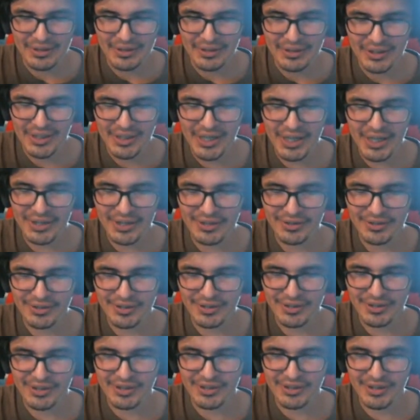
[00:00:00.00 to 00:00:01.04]
yeah, that
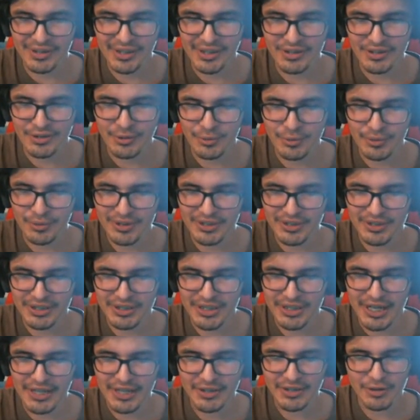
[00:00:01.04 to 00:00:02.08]
story, it
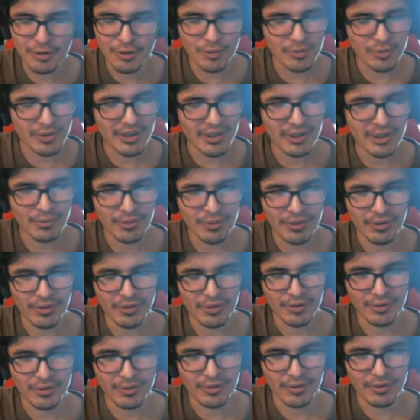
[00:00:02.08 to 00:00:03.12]
has to do a lot with
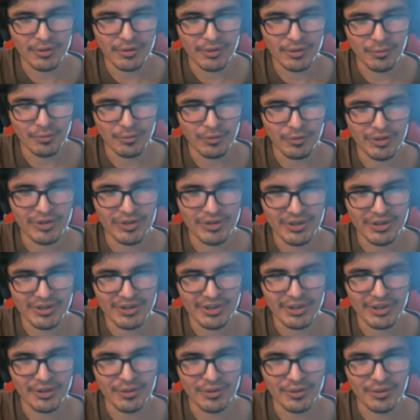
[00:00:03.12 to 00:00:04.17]
ritualist
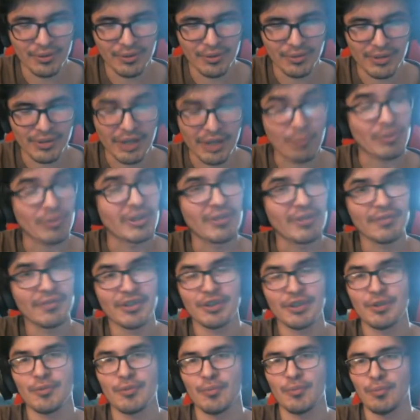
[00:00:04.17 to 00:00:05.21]
and cult. I would love to
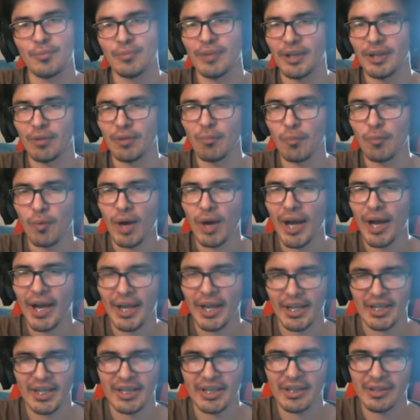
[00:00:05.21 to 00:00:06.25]
know like
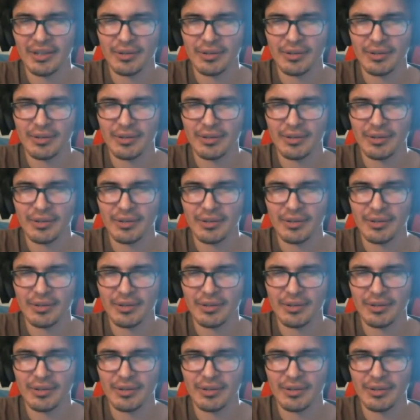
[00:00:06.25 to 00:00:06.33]
why